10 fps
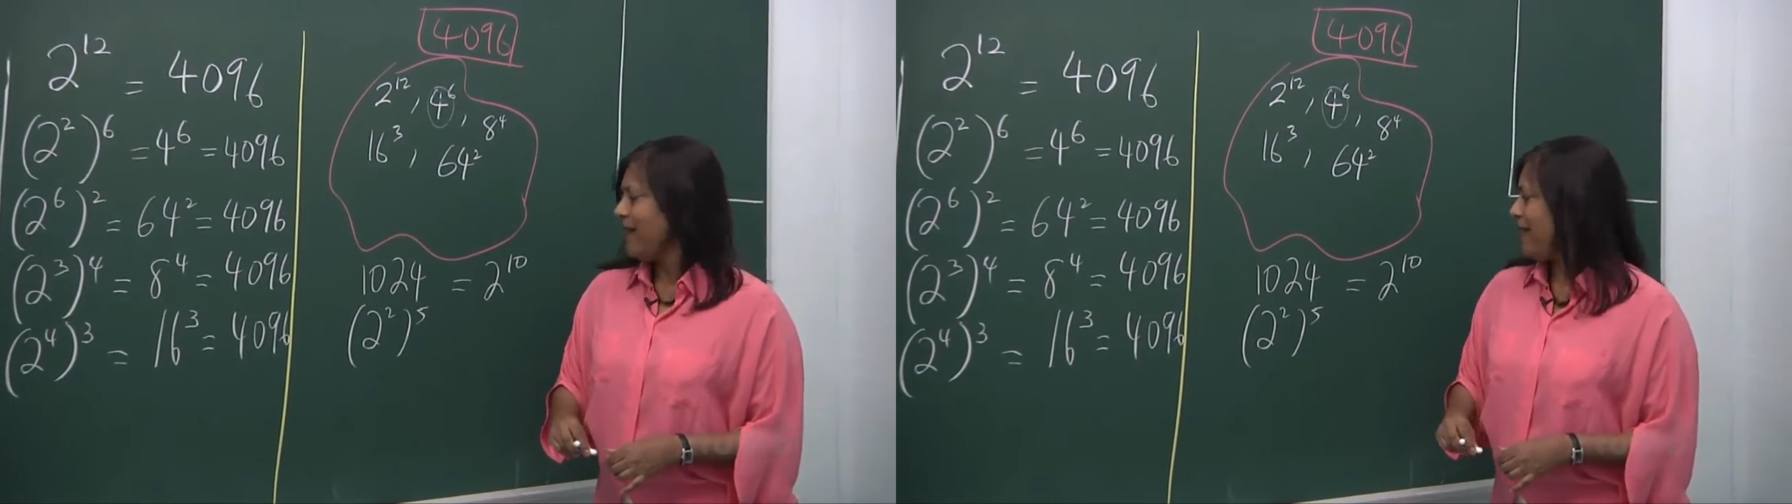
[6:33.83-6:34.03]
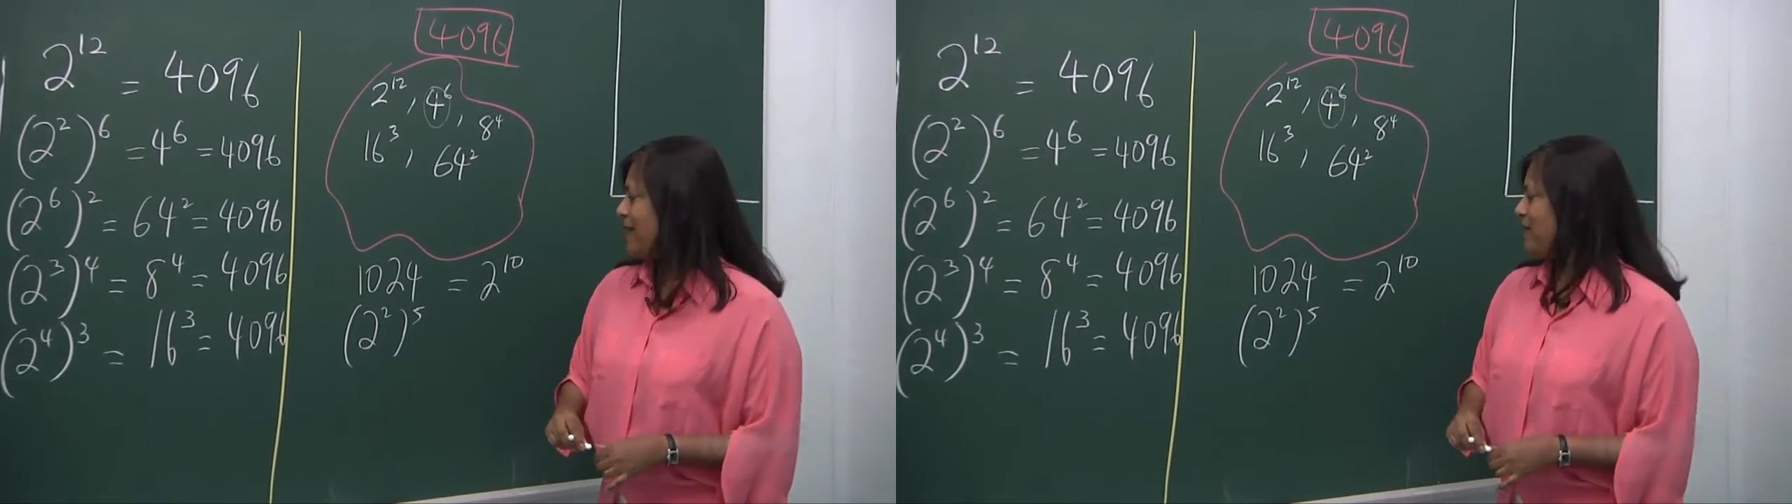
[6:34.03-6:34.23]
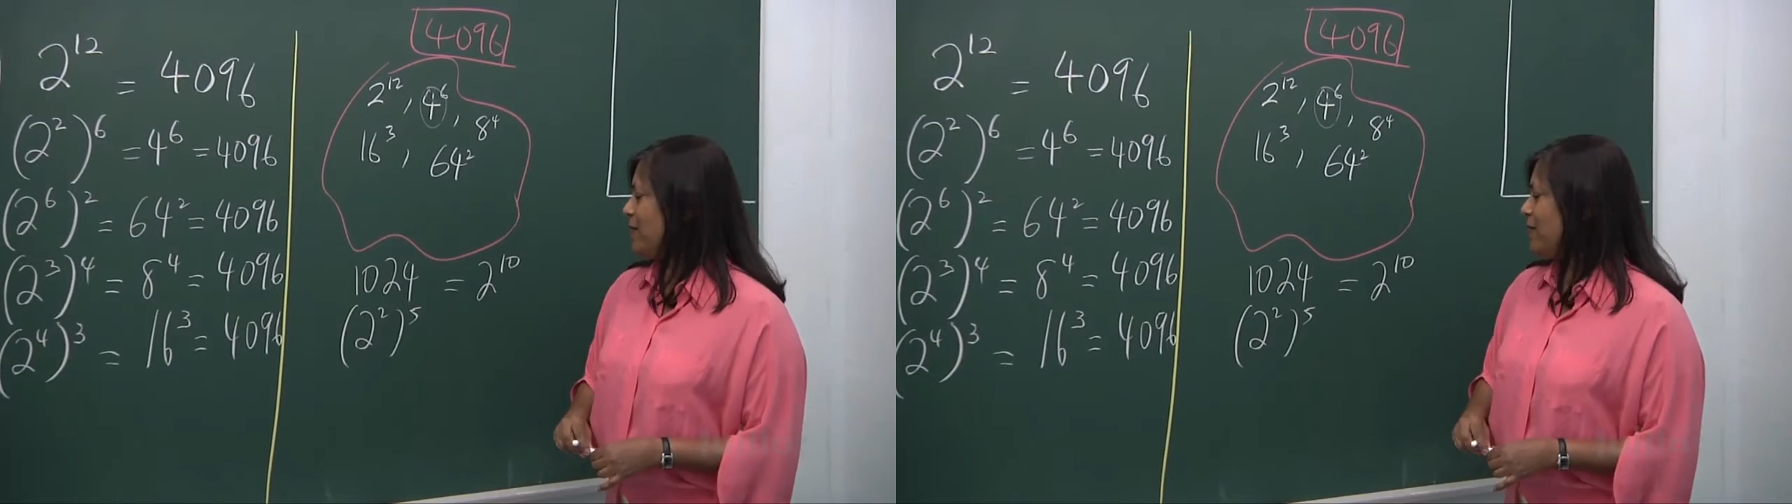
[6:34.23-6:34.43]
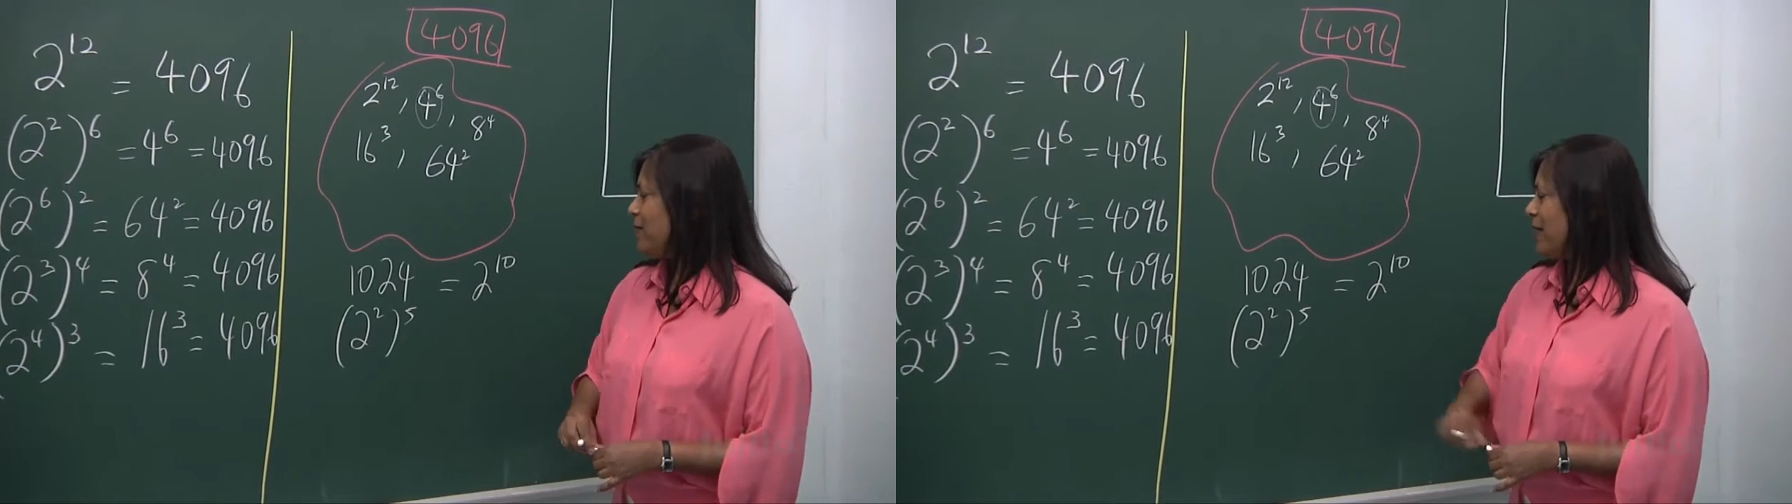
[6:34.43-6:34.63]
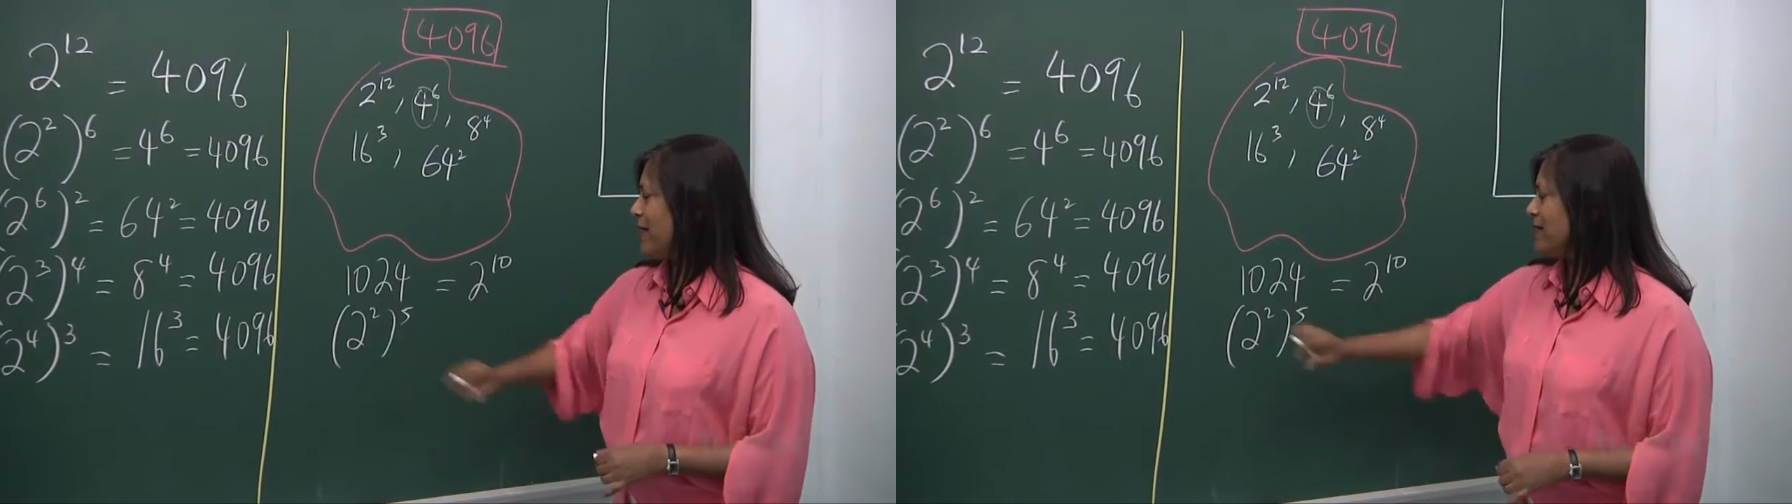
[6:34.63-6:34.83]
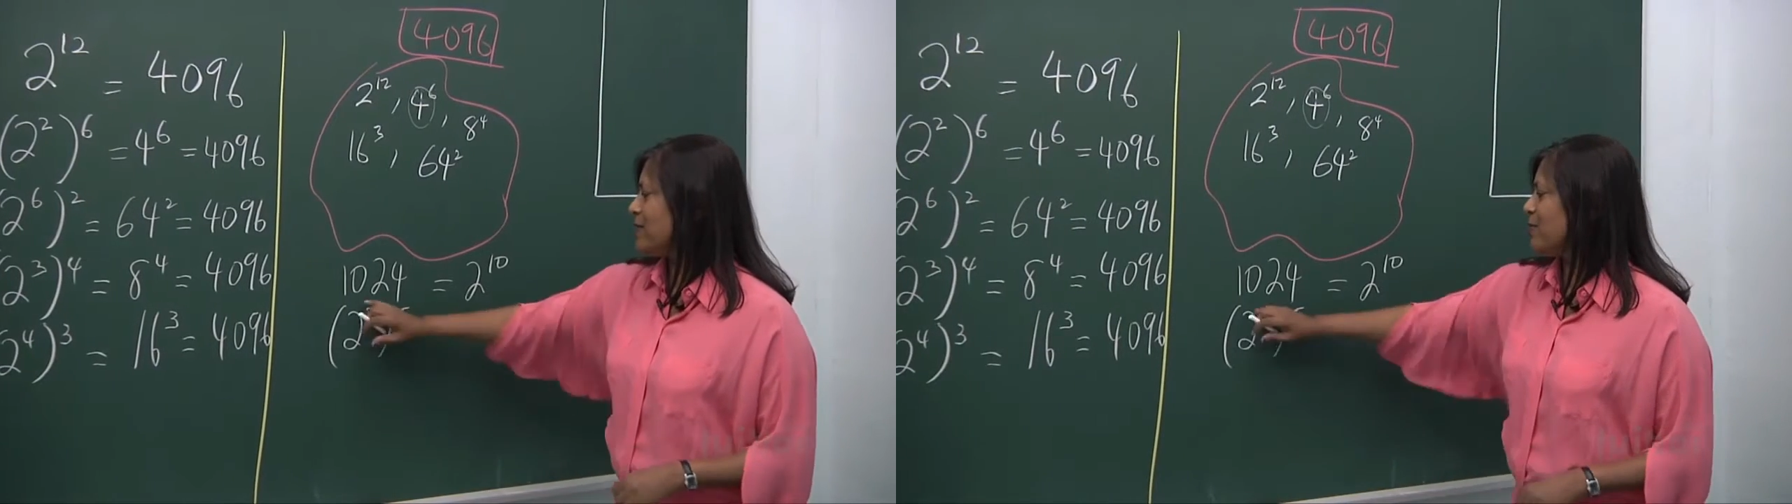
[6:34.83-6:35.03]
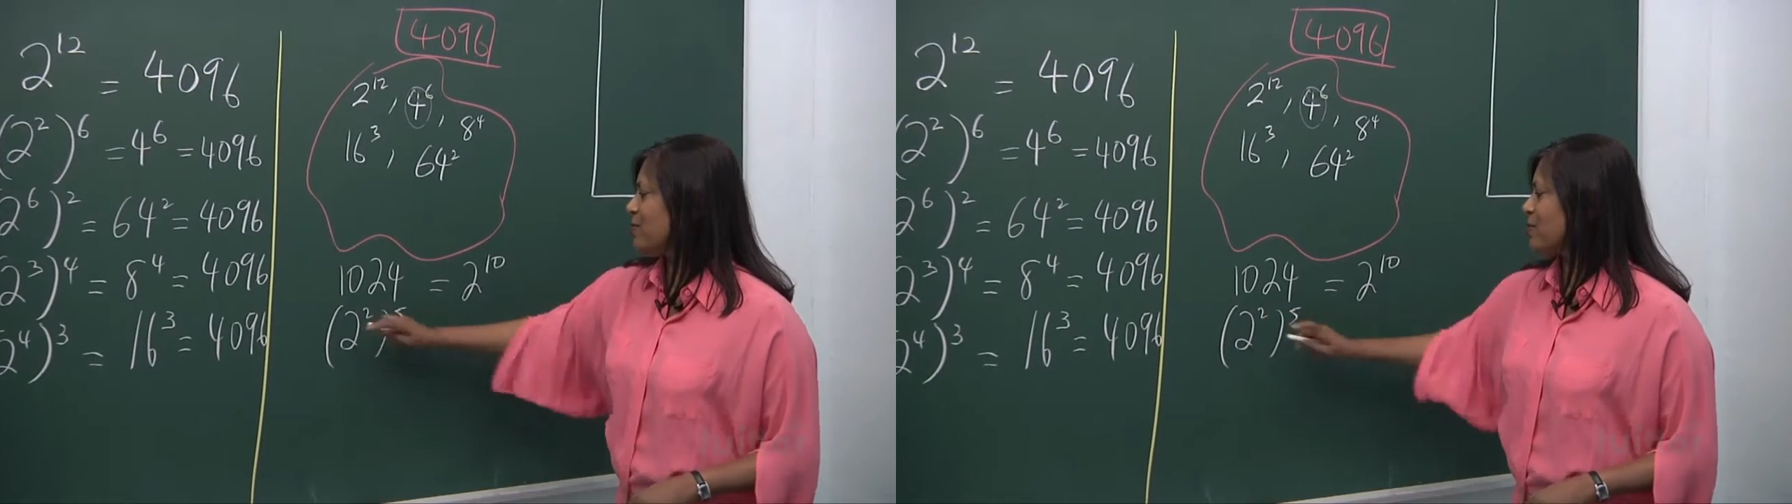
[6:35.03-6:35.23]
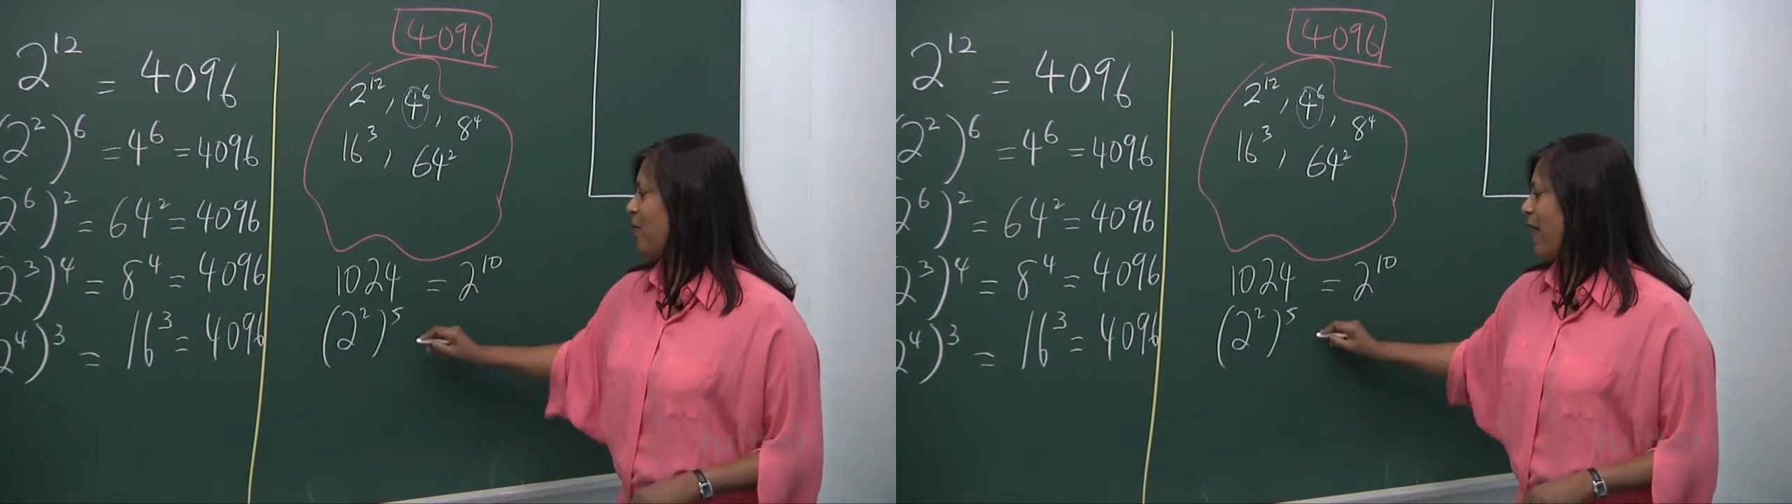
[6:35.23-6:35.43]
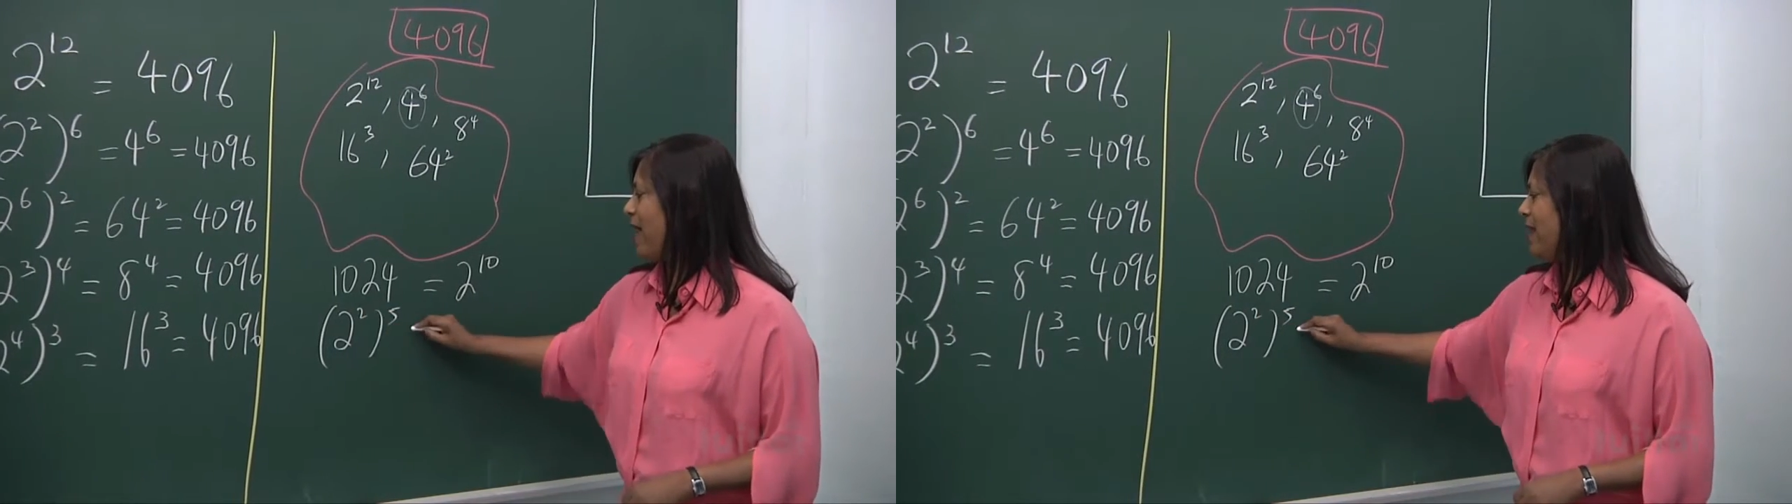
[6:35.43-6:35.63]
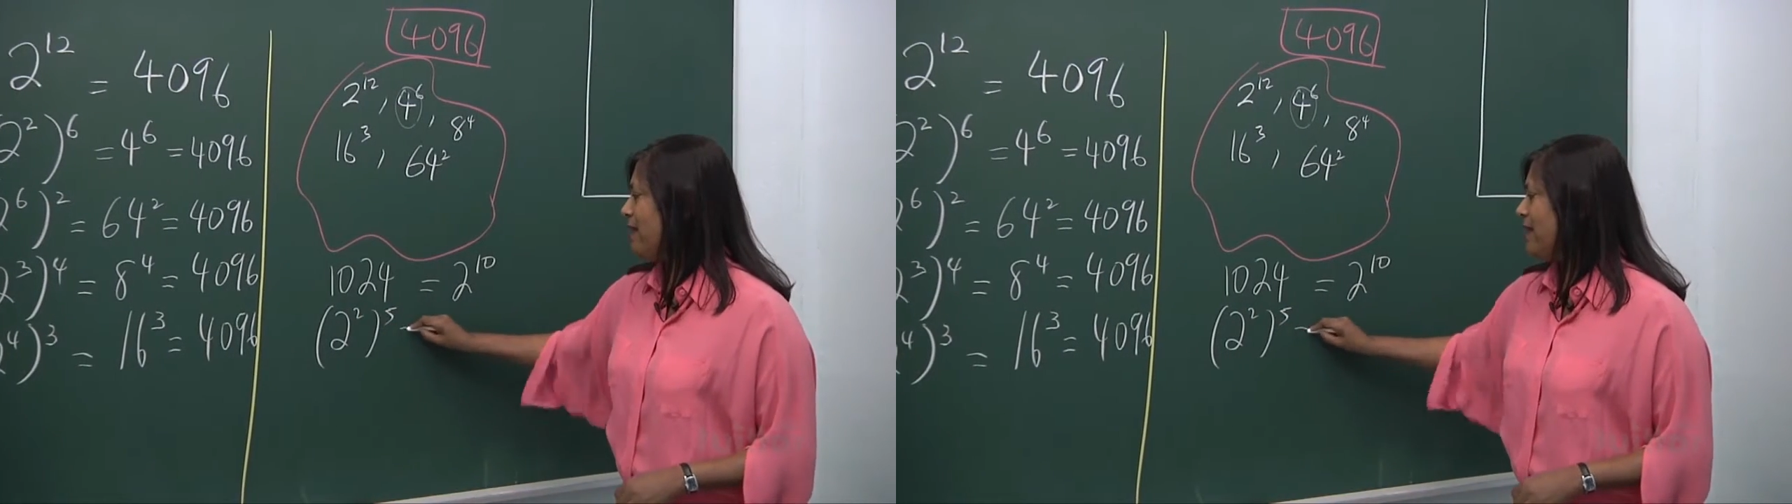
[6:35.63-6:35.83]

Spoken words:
And if you look at 2 squared,